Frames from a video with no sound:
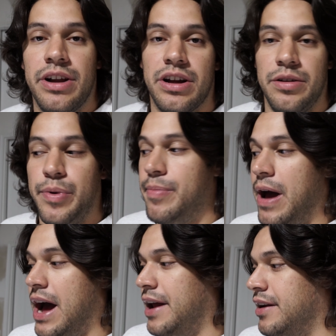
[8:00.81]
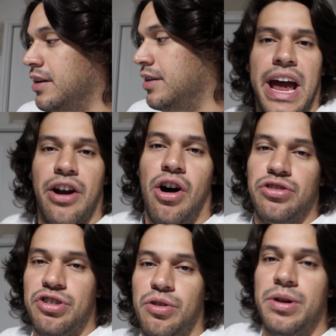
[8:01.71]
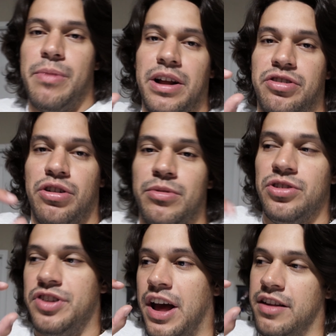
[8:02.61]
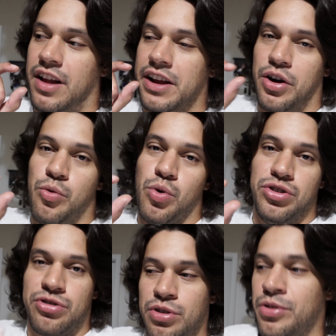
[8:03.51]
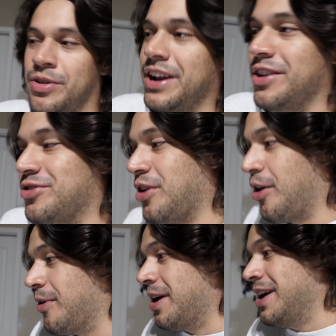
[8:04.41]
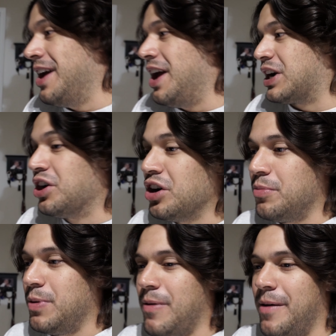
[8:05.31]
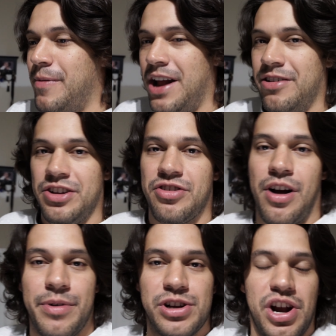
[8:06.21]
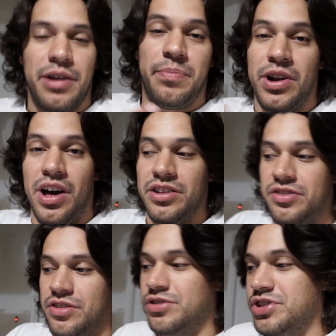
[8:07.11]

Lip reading: could be bad. And also one of my terminals has like a wood screw in it, so it could be my battery. So I'm gonna try to put on this little